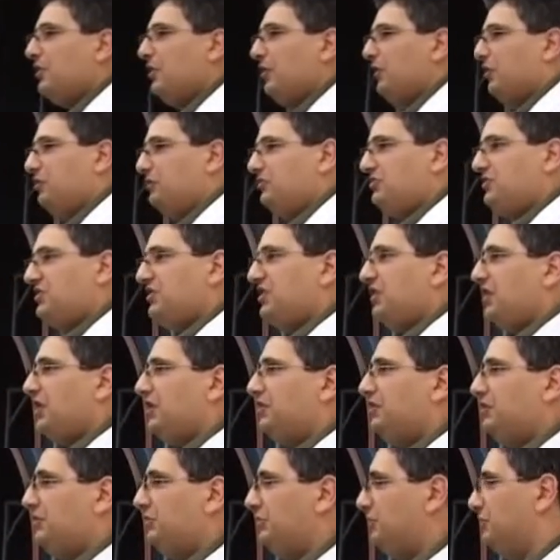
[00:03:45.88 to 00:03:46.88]
close
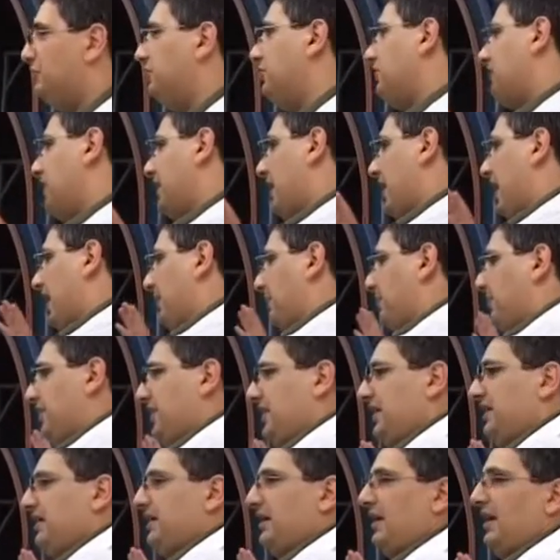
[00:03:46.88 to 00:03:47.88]
to a
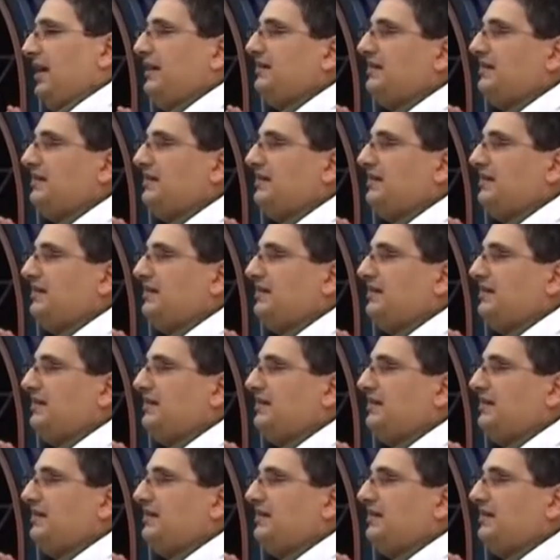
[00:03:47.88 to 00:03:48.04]
big